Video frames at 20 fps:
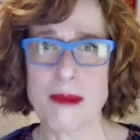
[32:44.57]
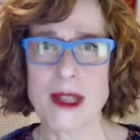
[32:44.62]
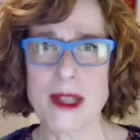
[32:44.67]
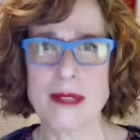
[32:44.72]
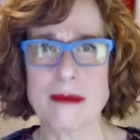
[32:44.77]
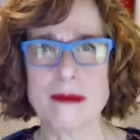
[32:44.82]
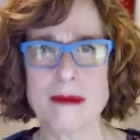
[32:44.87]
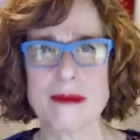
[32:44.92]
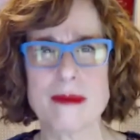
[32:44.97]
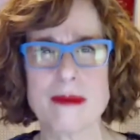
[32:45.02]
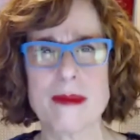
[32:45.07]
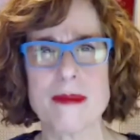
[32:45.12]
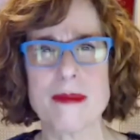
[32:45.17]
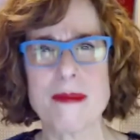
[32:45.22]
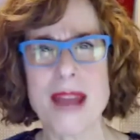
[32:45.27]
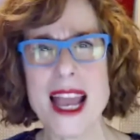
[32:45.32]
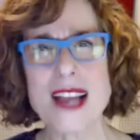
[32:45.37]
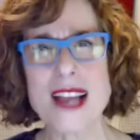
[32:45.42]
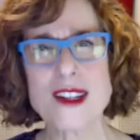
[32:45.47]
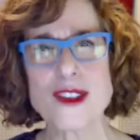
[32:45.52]
But
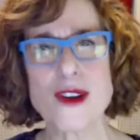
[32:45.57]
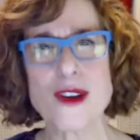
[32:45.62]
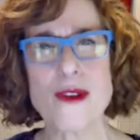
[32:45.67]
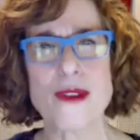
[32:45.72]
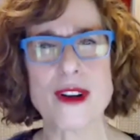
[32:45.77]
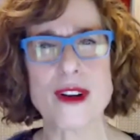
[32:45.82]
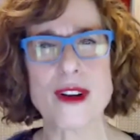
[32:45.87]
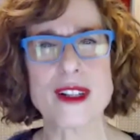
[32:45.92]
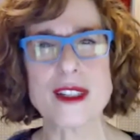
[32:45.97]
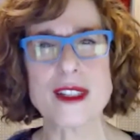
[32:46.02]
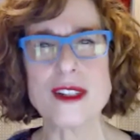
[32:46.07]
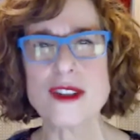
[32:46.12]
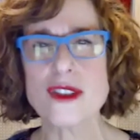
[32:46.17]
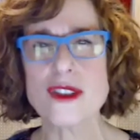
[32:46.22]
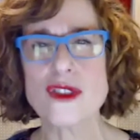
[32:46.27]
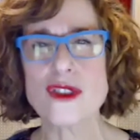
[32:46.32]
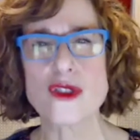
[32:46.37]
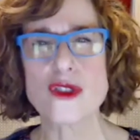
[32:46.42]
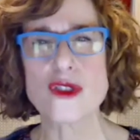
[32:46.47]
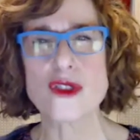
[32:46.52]
Passover is such a
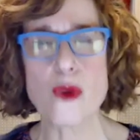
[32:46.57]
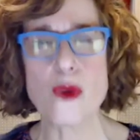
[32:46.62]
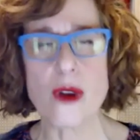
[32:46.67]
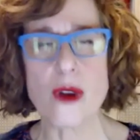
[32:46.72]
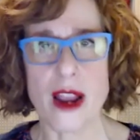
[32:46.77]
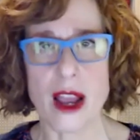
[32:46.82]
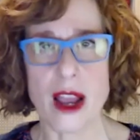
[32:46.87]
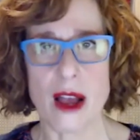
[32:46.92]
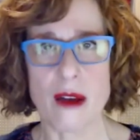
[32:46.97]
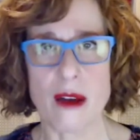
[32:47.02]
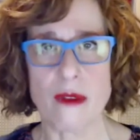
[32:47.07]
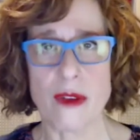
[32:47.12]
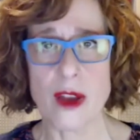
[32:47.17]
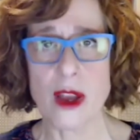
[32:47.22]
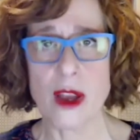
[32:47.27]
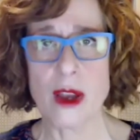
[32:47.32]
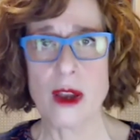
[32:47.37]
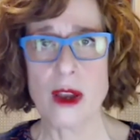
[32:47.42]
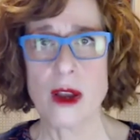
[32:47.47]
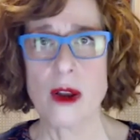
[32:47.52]
story of
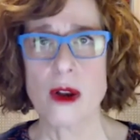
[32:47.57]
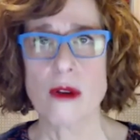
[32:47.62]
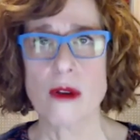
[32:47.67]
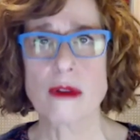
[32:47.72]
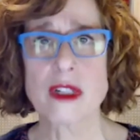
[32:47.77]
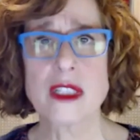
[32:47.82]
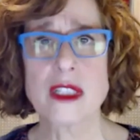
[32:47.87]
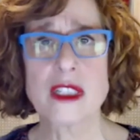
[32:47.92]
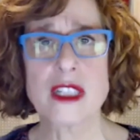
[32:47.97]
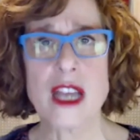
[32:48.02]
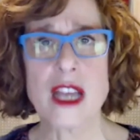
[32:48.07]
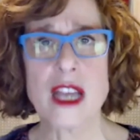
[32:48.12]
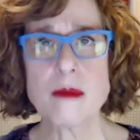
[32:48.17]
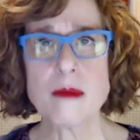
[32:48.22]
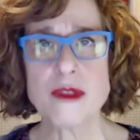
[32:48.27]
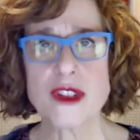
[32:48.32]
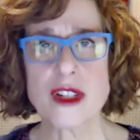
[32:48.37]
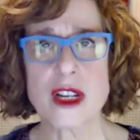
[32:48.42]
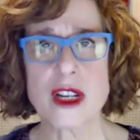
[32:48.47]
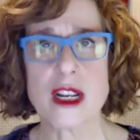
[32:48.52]

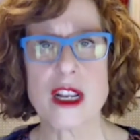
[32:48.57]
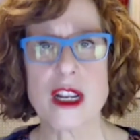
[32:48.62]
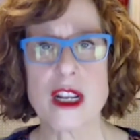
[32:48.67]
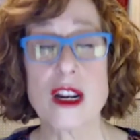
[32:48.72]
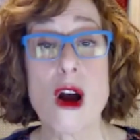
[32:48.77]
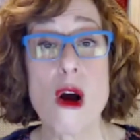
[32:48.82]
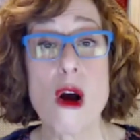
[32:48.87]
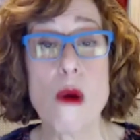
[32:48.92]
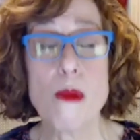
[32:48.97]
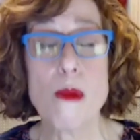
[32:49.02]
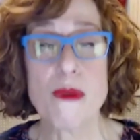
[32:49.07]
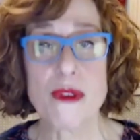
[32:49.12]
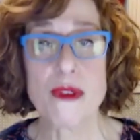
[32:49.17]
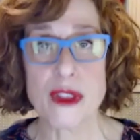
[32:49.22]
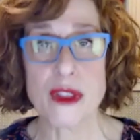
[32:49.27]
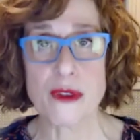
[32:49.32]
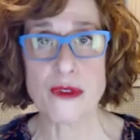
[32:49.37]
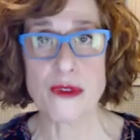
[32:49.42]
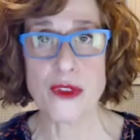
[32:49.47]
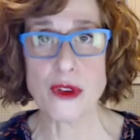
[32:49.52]
redemption and hope for
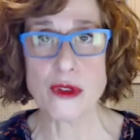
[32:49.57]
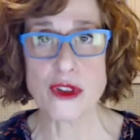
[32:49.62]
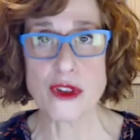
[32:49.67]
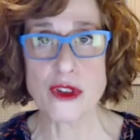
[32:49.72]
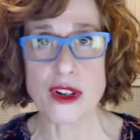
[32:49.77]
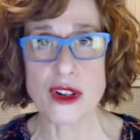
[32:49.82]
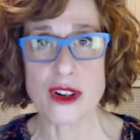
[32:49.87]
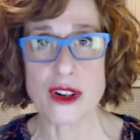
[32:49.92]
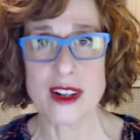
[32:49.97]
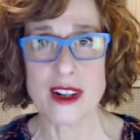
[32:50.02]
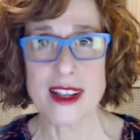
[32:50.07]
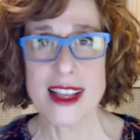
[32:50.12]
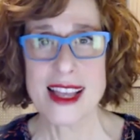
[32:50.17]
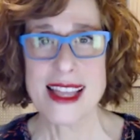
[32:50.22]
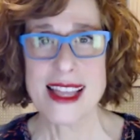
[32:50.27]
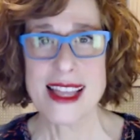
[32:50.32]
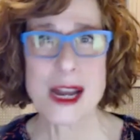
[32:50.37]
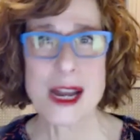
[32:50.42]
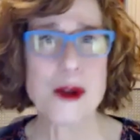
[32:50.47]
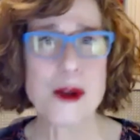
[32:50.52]
the future
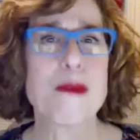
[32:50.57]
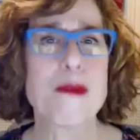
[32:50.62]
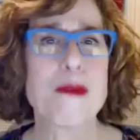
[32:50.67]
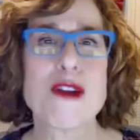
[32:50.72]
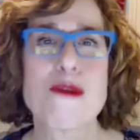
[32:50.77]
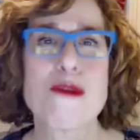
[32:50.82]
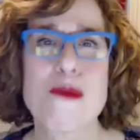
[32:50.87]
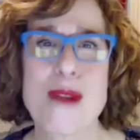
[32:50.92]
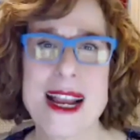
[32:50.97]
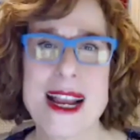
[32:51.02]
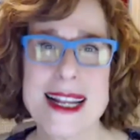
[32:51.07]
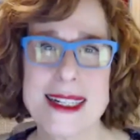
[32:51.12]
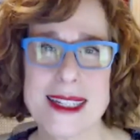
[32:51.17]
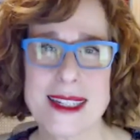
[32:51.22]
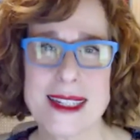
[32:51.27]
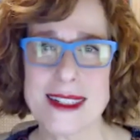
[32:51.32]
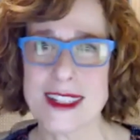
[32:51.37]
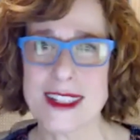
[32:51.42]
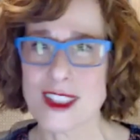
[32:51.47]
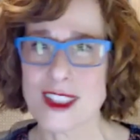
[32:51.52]
that it would be great to
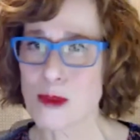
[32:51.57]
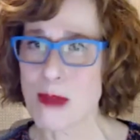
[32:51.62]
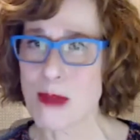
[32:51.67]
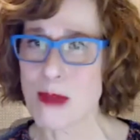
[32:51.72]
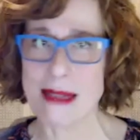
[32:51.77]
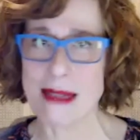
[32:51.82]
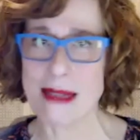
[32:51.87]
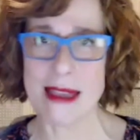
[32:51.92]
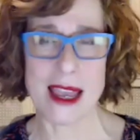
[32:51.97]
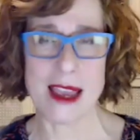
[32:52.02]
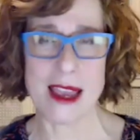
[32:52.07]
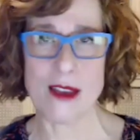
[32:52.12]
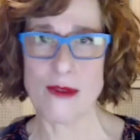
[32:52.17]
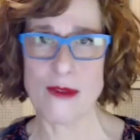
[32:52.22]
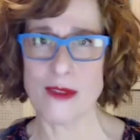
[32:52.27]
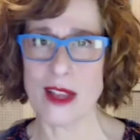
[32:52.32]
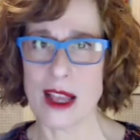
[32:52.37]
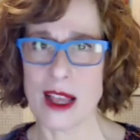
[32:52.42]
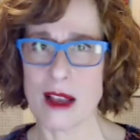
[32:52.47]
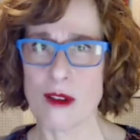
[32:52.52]
just spend the
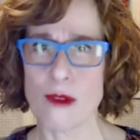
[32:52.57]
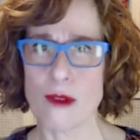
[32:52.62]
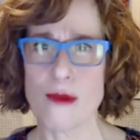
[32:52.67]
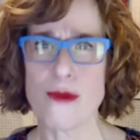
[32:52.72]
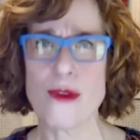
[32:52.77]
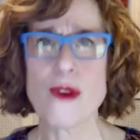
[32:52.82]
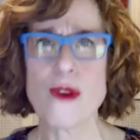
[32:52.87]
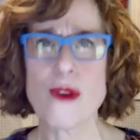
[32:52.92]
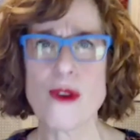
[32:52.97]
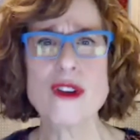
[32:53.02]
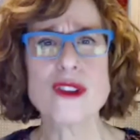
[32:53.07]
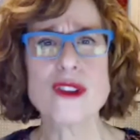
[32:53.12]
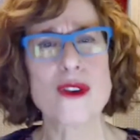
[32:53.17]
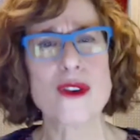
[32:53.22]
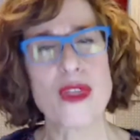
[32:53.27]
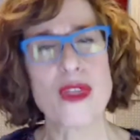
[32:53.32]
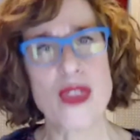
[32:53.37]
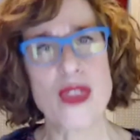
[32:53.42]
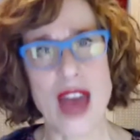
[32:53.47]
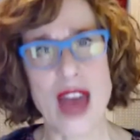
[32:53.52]
evening focused
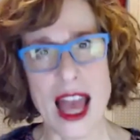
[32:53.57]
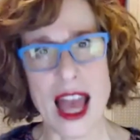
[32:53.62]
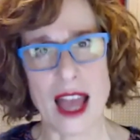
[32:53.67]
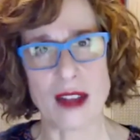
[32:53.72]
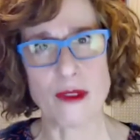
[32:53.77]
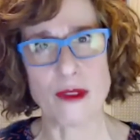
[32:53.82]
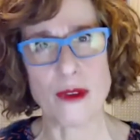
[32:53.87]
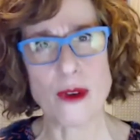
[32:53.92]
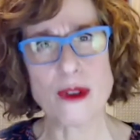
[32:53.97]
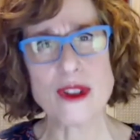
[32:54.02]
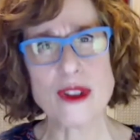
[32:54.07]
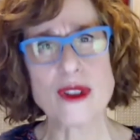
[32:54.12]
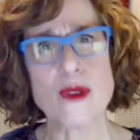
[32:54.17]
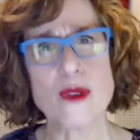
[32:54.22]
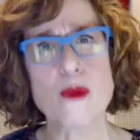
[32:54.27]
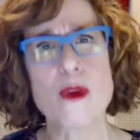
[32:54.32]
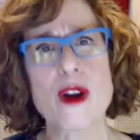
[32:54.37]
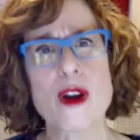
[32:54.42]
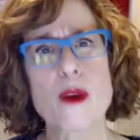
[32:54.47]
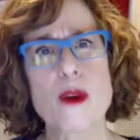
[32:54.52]
on that, focus
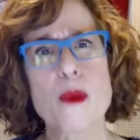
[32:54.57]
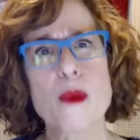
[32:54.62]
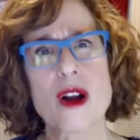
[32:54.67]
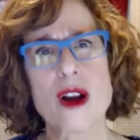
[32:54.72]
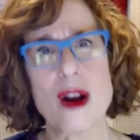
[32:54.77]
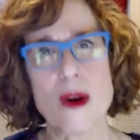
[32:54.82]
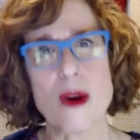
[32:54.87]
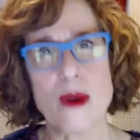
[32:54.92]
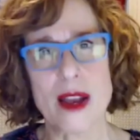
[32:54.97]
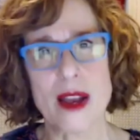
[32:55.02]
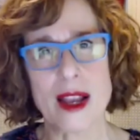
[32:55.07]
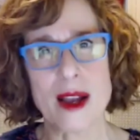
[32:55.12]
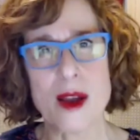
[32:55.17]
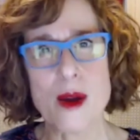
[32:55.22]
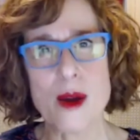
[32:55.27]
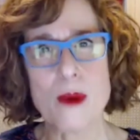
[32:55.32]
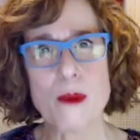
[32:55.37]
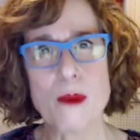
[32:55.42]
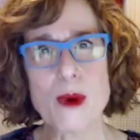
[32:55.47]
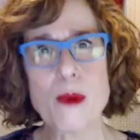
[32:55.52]
of where we're going
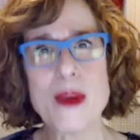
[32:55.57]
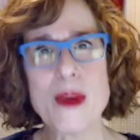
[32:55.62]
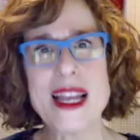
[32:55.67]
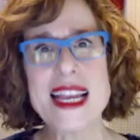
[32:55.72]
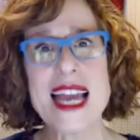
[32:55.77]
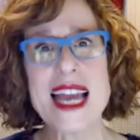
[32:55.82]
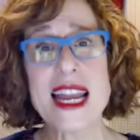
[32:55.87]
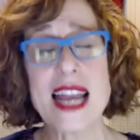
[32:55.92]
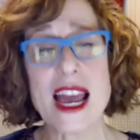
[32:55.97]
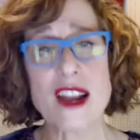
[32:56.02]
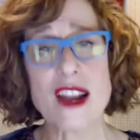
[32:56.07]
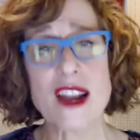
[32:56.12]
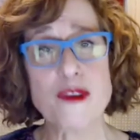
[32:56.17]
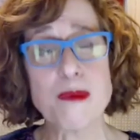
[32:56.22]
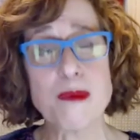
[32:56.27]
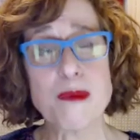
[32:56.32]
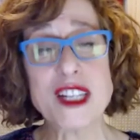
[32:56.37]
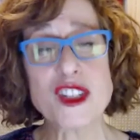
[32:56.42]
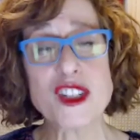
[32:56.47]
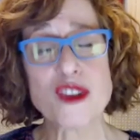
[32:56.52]
when we get out of
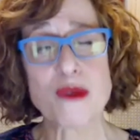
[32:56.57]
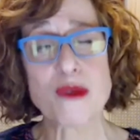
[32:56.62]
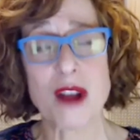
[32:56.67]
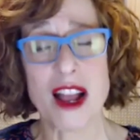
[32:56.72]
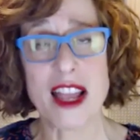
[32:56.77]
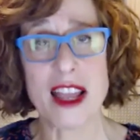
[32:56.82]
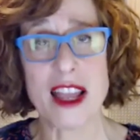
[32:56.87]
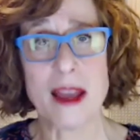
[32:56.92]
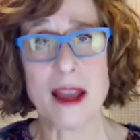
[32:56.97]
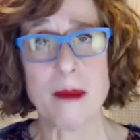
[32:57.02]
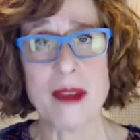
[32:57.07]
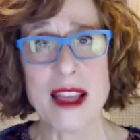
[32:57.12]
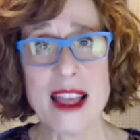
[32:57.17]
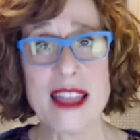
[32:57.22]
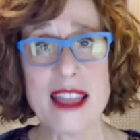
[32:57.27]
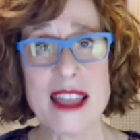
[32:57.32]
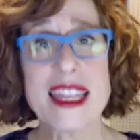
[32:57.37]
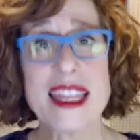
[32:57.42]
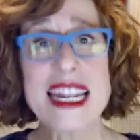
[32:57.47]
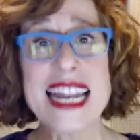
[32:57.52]
Mitzrayim,
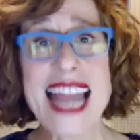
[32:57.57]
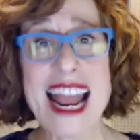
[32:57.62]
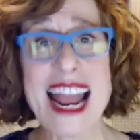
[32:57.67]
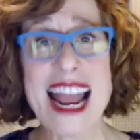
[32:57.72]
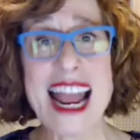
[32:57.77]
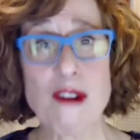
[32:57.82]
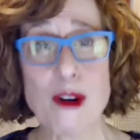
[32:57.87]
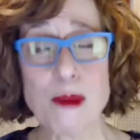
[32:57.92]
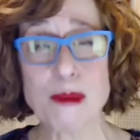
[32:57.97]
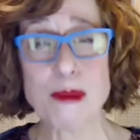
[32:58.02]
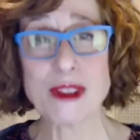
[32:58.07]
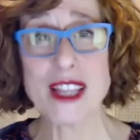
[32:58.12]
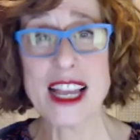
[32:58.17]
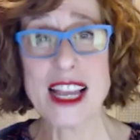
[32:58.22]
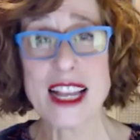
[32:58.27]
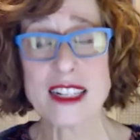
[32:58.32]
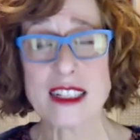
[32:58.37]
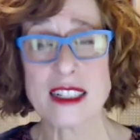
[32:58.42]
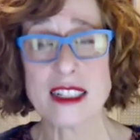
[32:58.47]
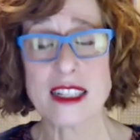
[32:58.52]
the narrow
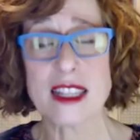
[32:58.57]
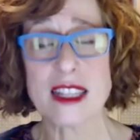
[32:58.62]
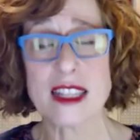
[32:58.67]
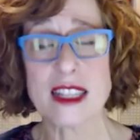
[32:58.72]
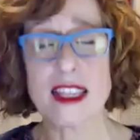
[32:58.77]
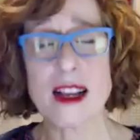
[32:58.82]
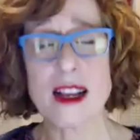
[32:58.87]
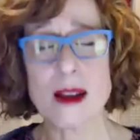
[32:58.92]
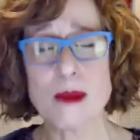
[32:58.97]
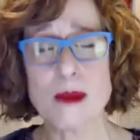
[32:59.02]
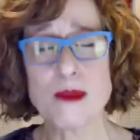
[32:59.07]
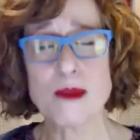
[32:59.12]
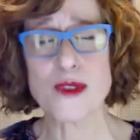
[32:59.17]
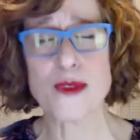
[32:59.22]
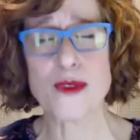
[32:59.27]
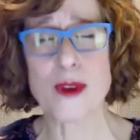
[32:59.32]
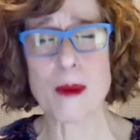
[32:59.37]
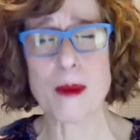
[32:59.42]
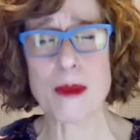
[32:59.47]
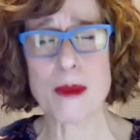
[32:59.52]
place that comes
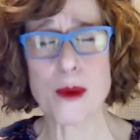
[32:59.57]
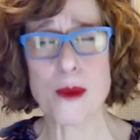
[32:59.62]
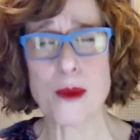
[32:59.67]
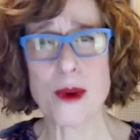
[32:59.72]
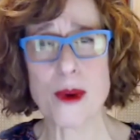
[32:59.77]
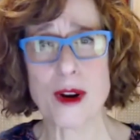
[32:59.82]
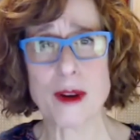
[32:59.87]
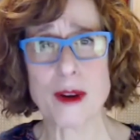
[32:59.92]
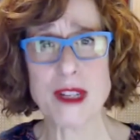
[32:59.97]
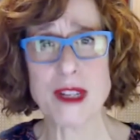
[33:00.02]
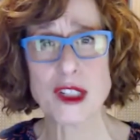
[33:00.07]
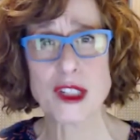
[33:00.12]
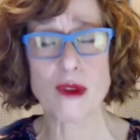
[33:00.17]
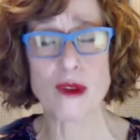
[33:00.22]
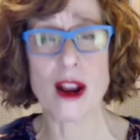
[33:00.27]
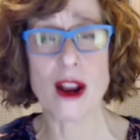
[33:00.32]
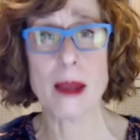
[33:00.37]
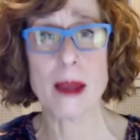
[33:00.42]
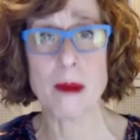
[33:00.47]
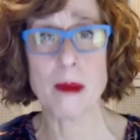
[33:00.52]
from the word
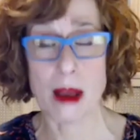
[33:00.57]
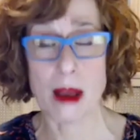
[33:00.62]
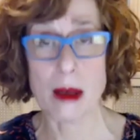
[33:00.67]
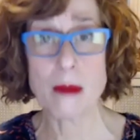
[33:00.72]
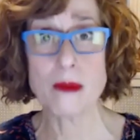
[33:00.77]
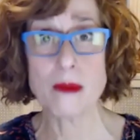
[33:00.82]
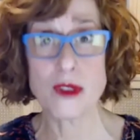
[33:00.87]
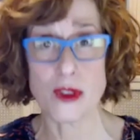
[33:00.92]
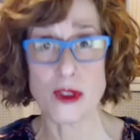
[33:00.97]
Mitzrayim, comes